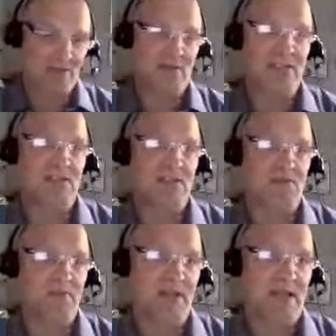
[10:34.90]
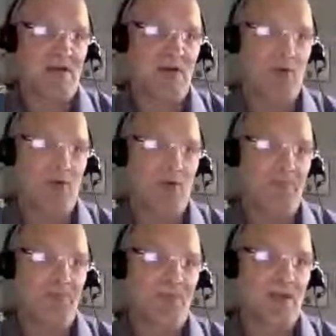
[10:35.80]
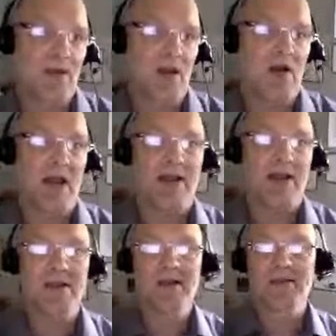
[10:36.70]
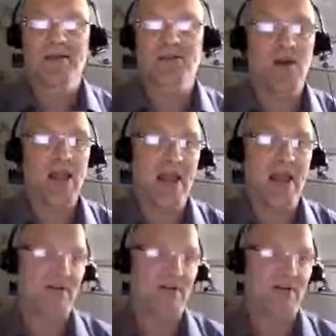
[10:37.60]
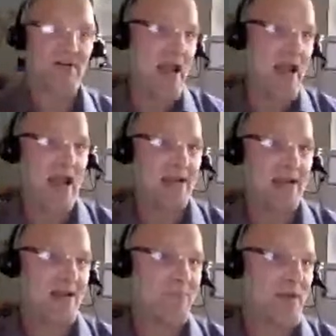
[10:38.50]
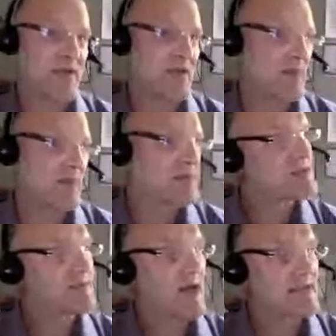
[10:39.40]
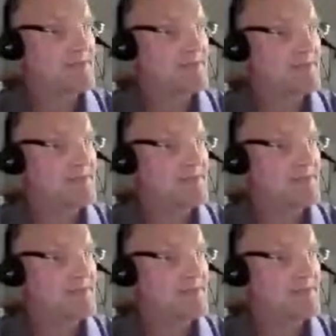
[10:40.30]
So let's just repeat that real quick. Okay, so everything's highlighted. I push the button.